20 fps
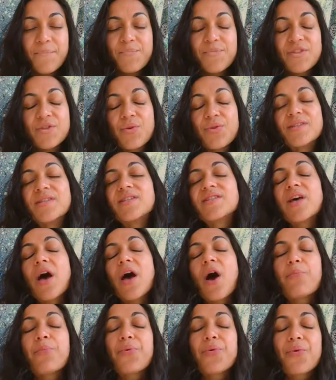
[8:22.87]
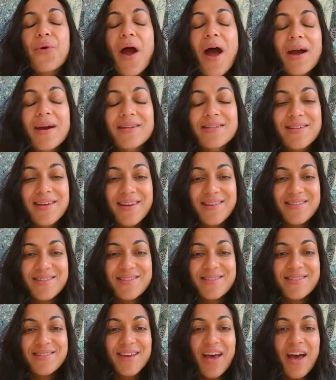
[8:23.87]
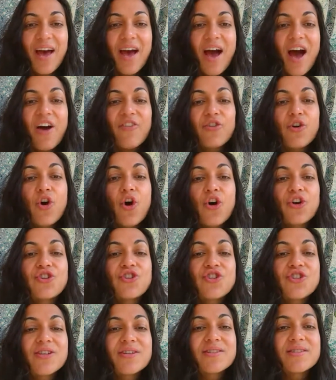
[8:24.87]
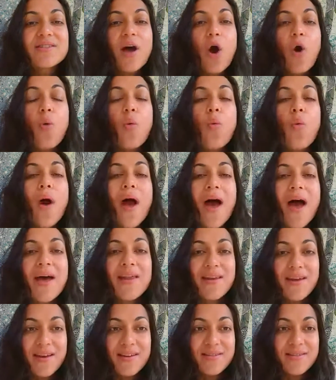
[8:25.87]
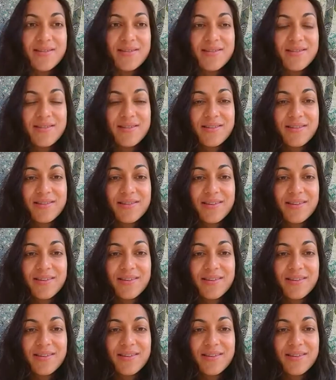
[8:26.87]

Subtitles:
So this is a practice of conscious awareness,